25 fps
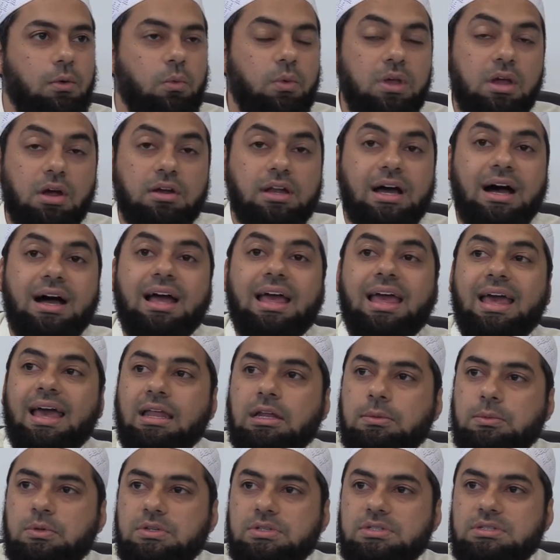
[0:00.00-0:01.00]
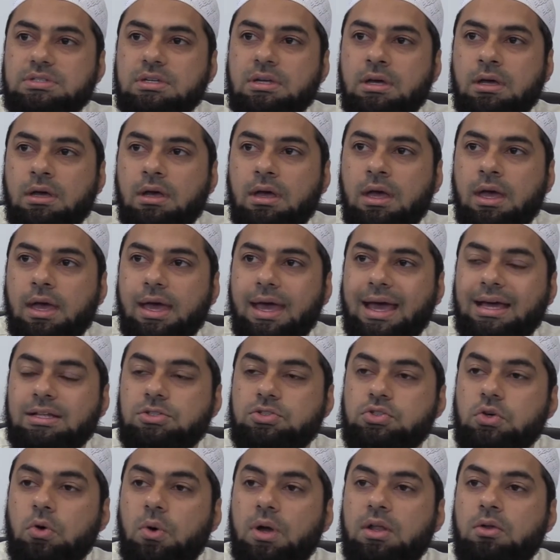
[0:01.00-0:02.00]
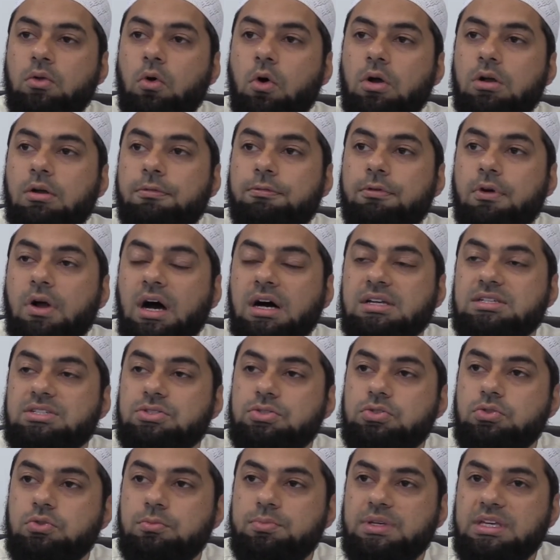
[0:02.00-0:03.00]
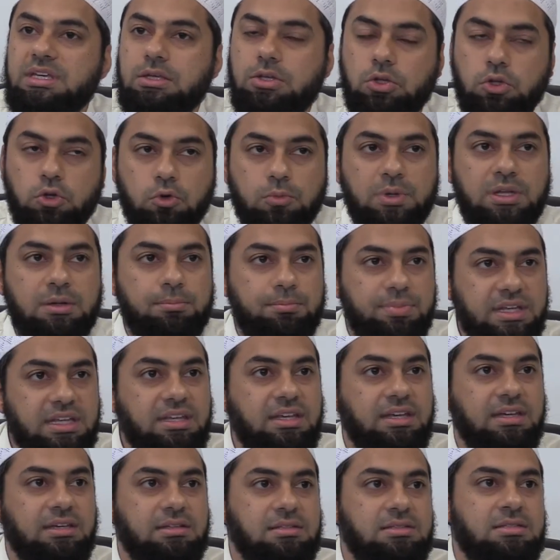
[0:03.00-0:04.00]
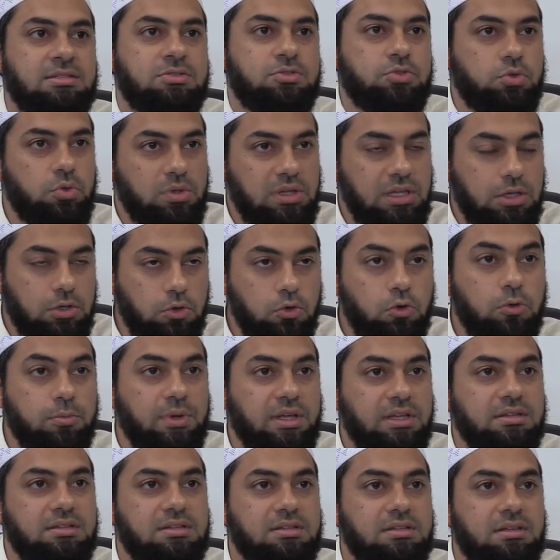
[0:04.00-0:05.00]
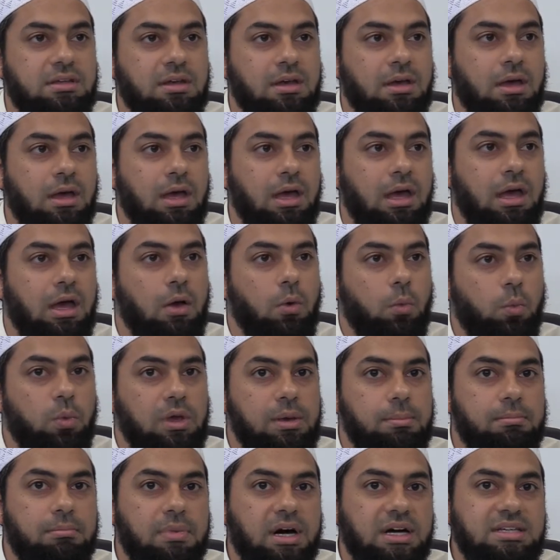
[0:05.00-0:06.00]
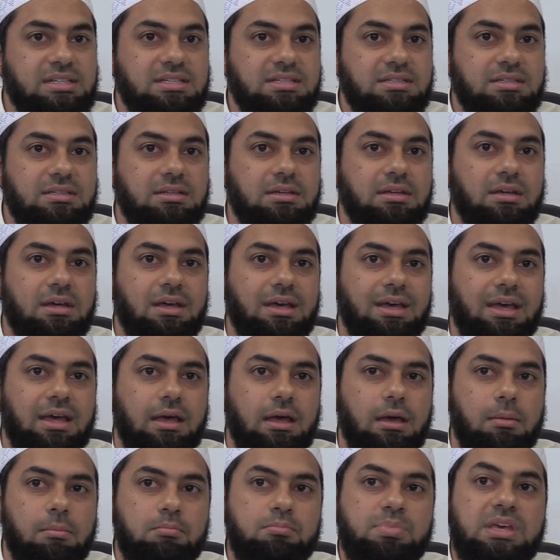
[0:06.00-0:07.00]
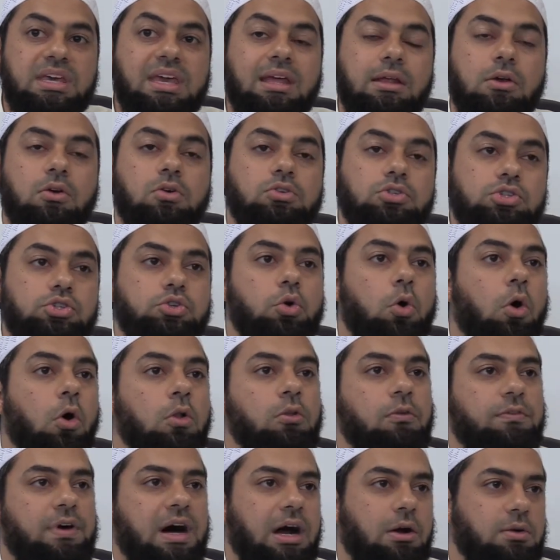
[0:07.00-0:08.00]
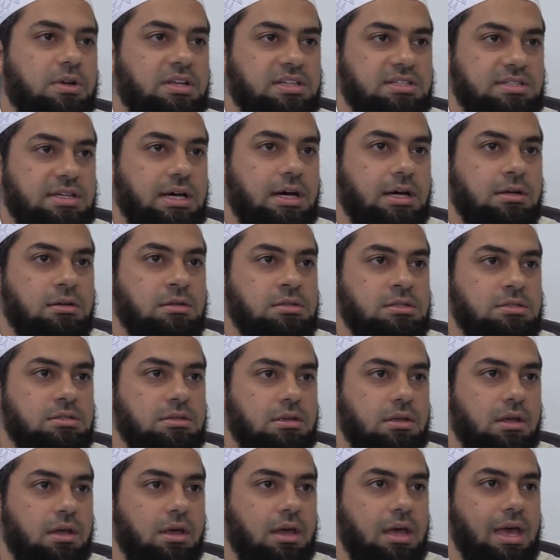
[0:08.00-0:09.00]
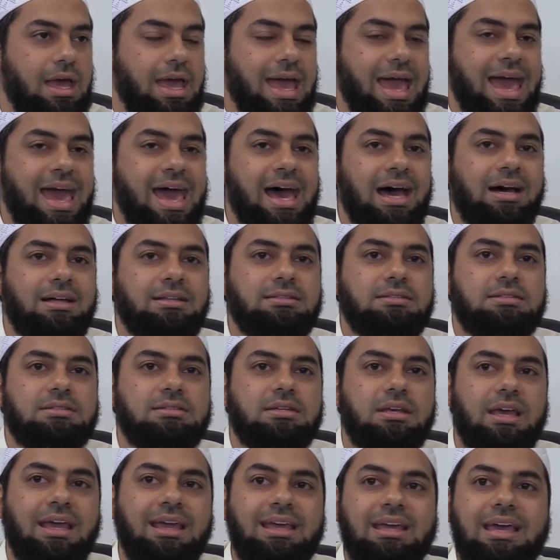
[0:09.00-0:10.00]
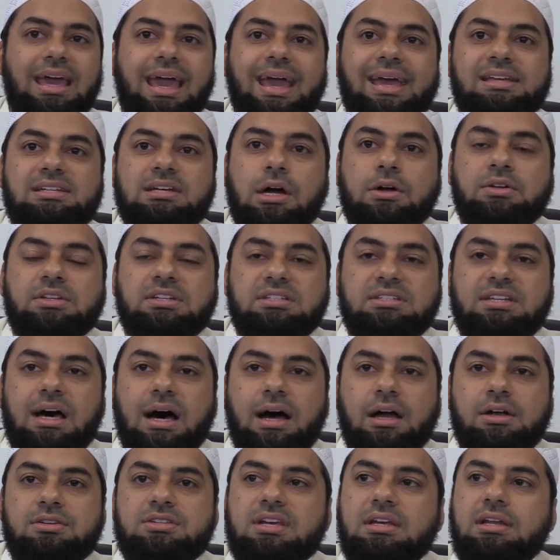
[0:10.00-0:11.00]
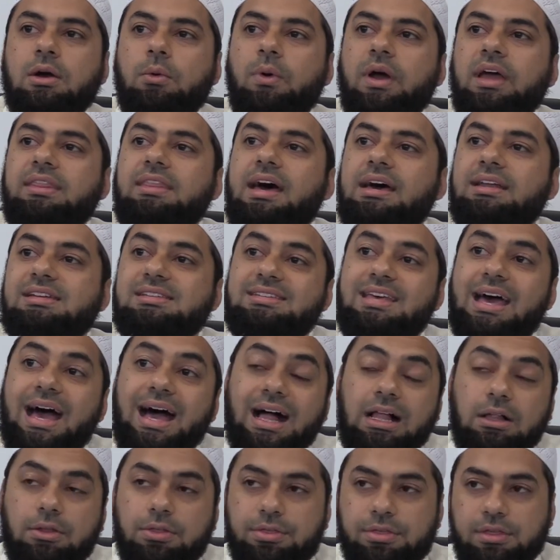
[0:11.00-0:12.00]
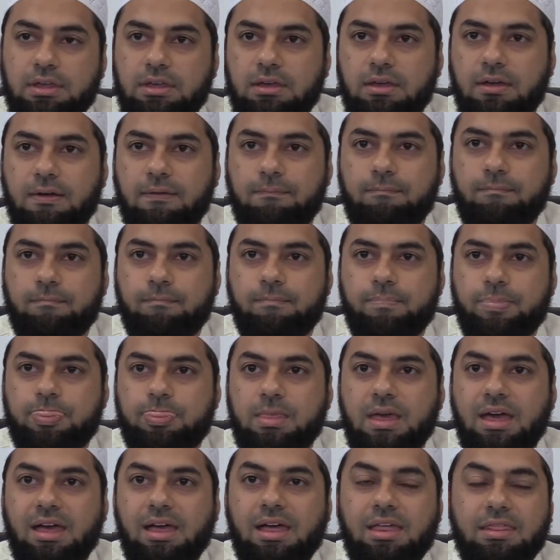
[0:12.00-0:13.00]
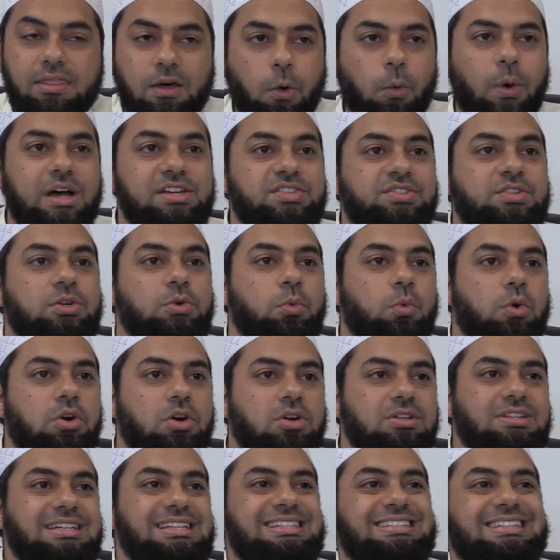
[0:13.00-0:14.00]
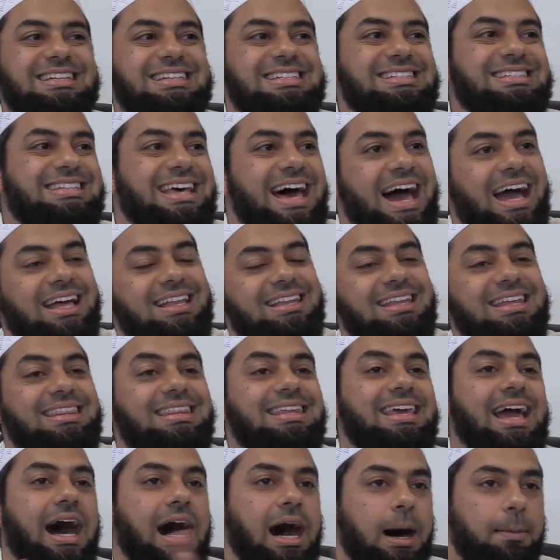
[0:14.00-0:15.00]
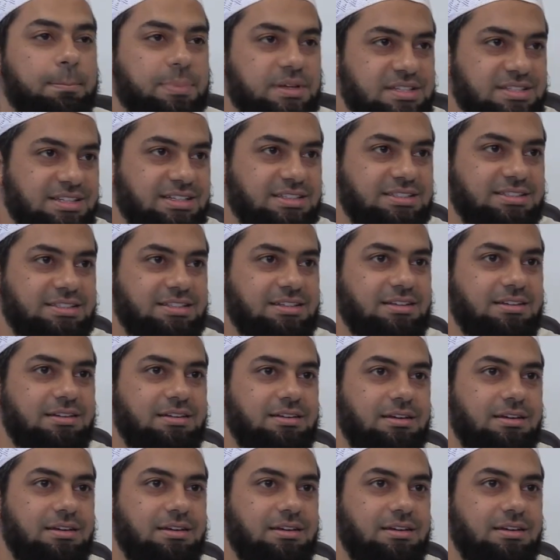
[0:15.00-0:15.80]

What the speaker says: We are not animals. And so in order for us to be human beings, truly human, we must be in control of our desires and engage our desires in a way that is healthy. The Western world is exactly the opposite.